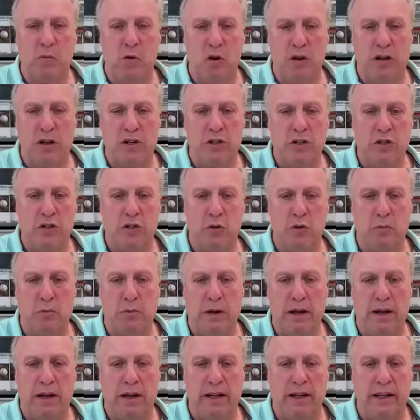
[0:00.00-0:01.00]
Marty
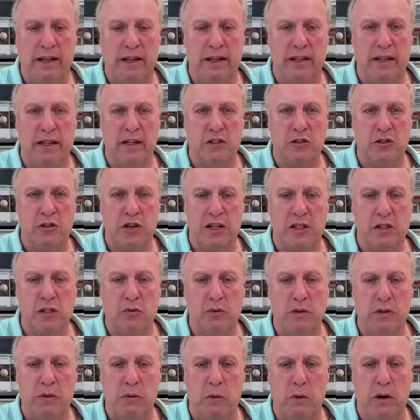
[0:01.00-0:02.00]
Schupak, and Jets
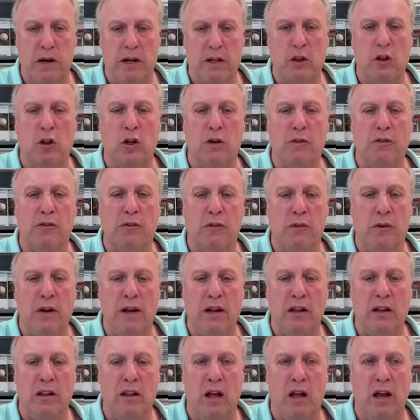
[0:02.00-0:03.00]
Rewind, look for
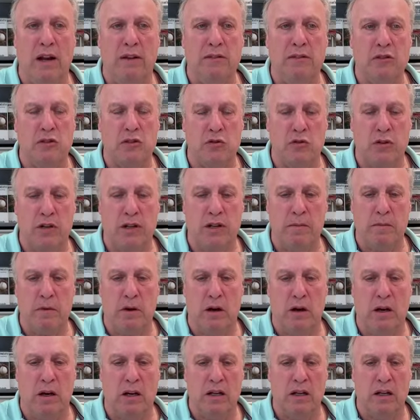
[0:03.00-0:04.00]
our live stream
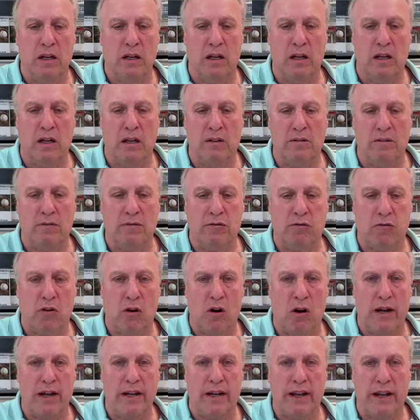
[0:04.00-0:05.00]
on
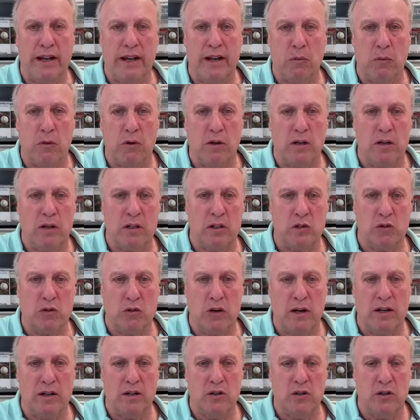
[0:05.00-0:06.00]
Friday, and we're going to
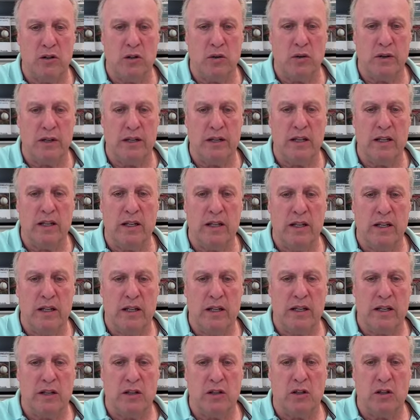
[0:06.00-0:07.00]
try to do it.
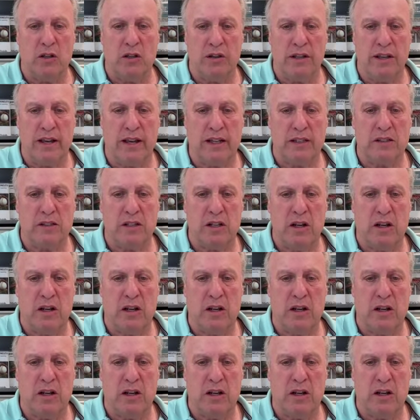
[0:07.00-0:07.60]
Until next